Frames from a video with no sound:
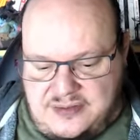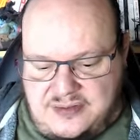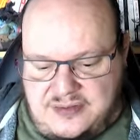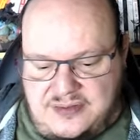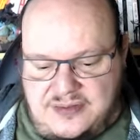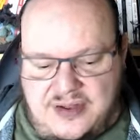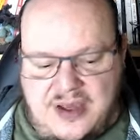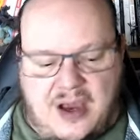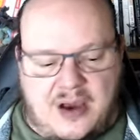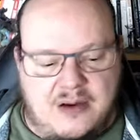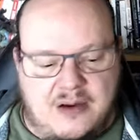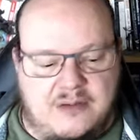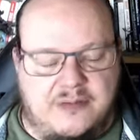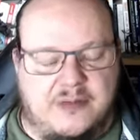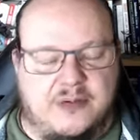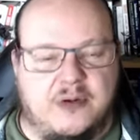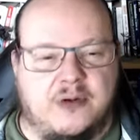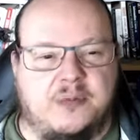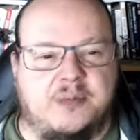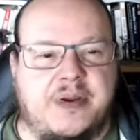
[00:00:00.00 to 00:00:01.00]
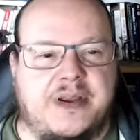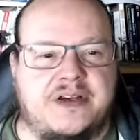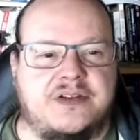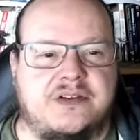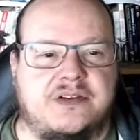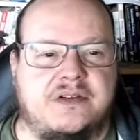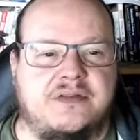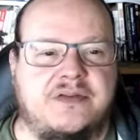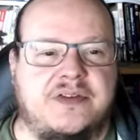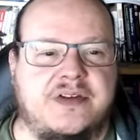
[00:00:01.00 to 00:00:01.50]
overall
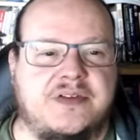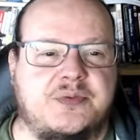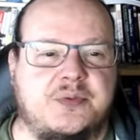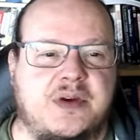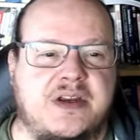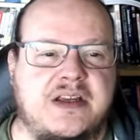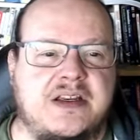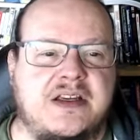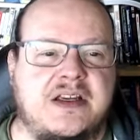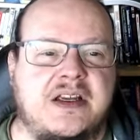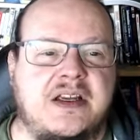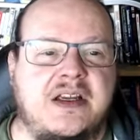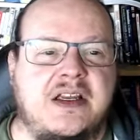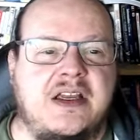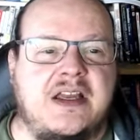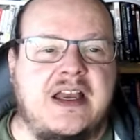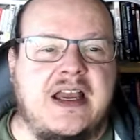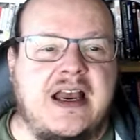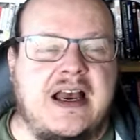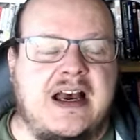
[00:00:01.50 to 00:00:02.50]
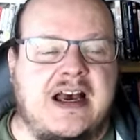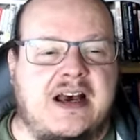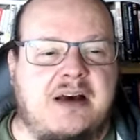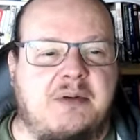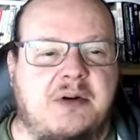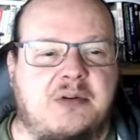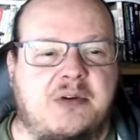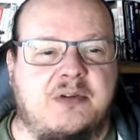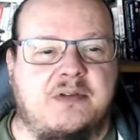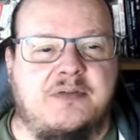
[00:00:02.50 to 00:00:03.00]
picture of this week. A
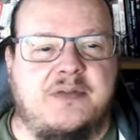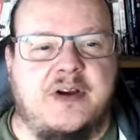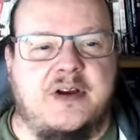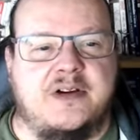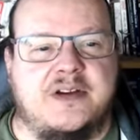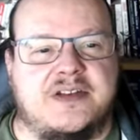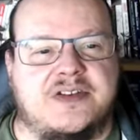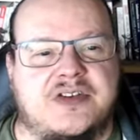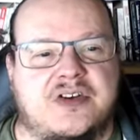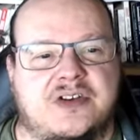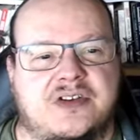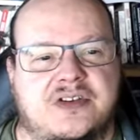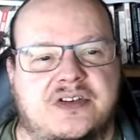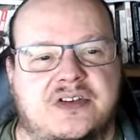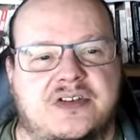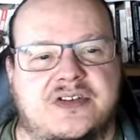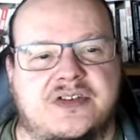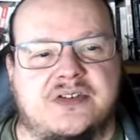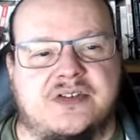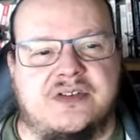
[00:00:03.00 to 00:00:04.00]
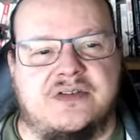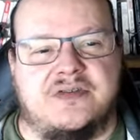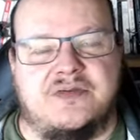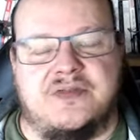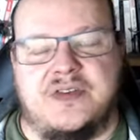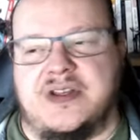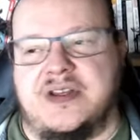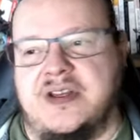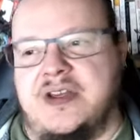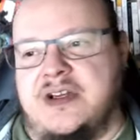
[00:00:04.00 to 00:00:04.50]
real focus on sort of
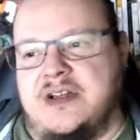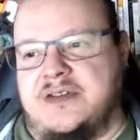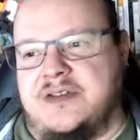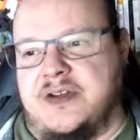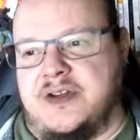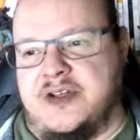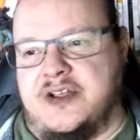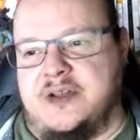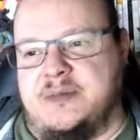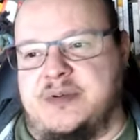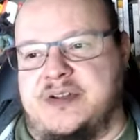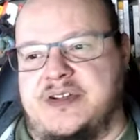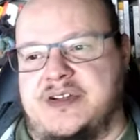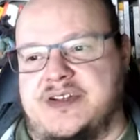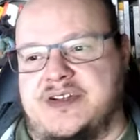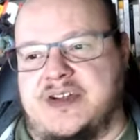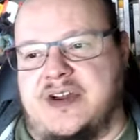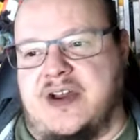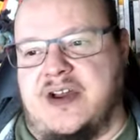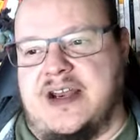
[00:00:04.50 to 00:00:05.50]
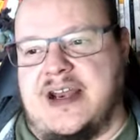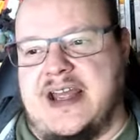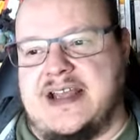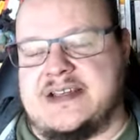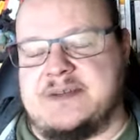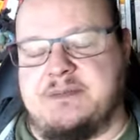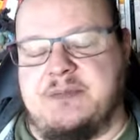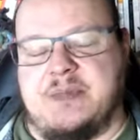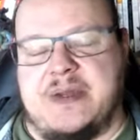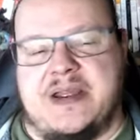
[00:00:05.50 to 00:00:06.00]
the urban design
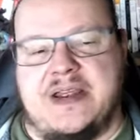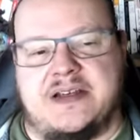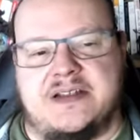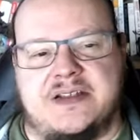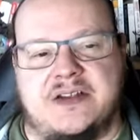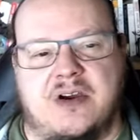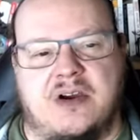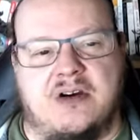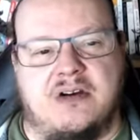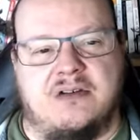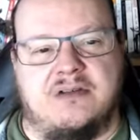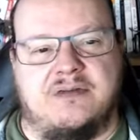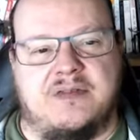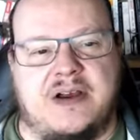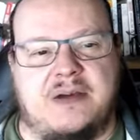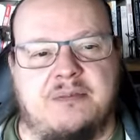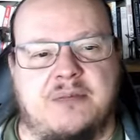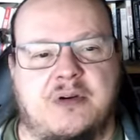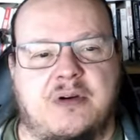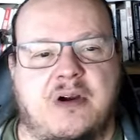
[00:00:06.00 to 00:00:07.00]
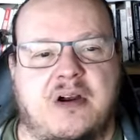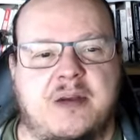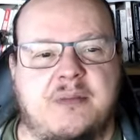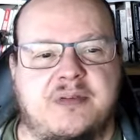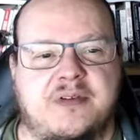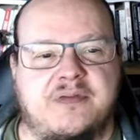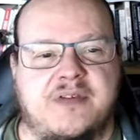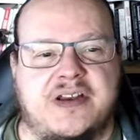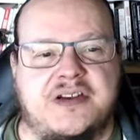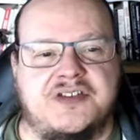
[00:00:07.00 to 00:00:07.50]
aspect of crime
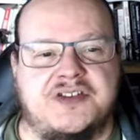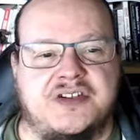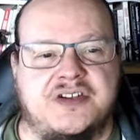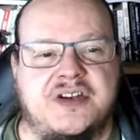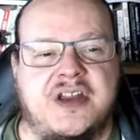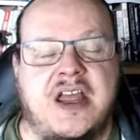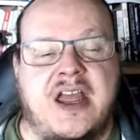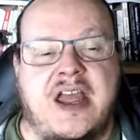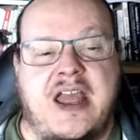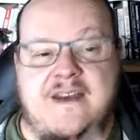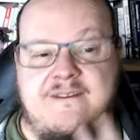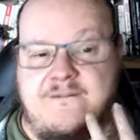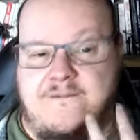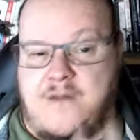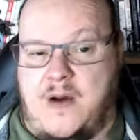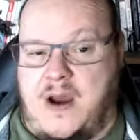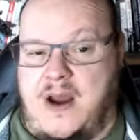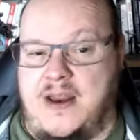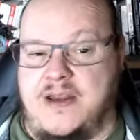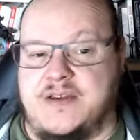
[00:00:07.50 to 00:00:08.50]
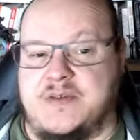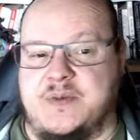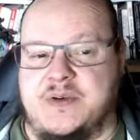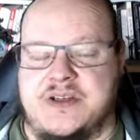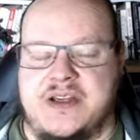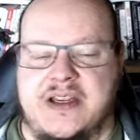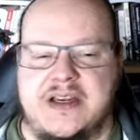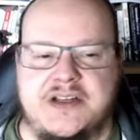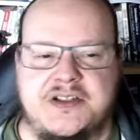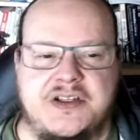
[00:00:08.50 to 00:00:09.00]
prevention and violence
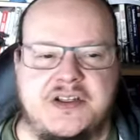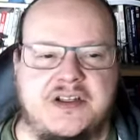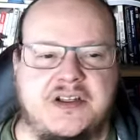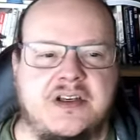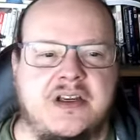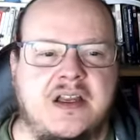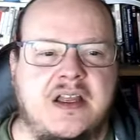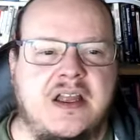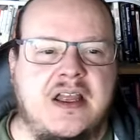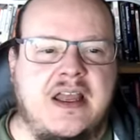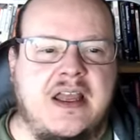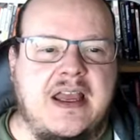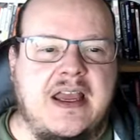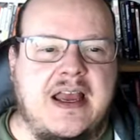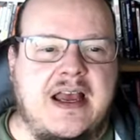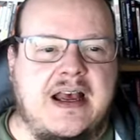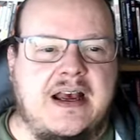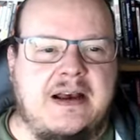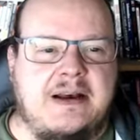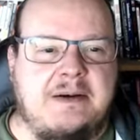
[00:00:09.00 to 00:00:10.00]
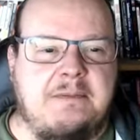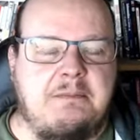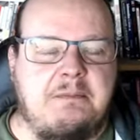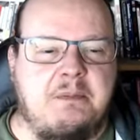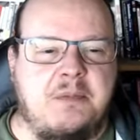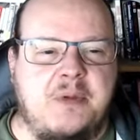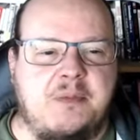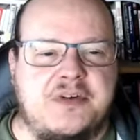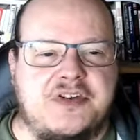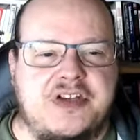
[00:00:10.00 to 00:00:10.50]
protection.
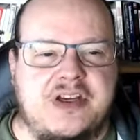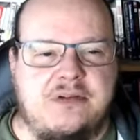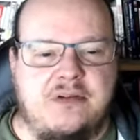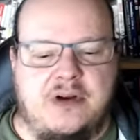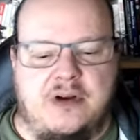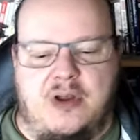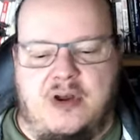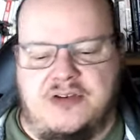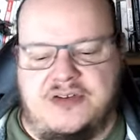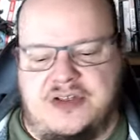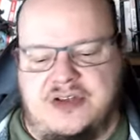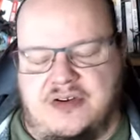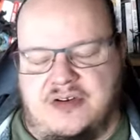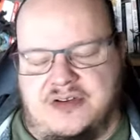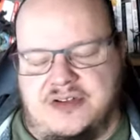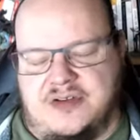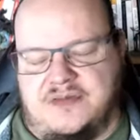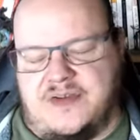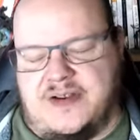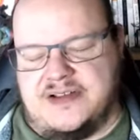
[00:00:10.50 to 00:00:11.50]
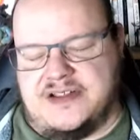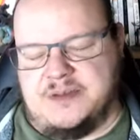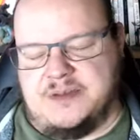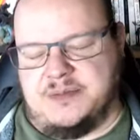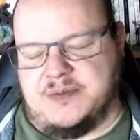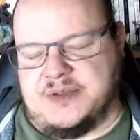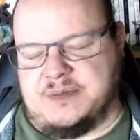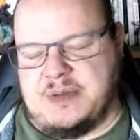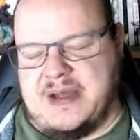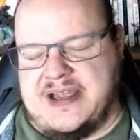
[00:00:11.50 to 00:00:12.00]
The material on defensible
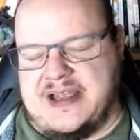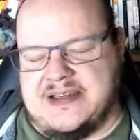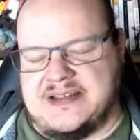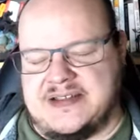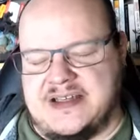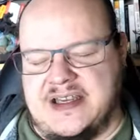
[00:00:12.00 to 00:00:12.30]
space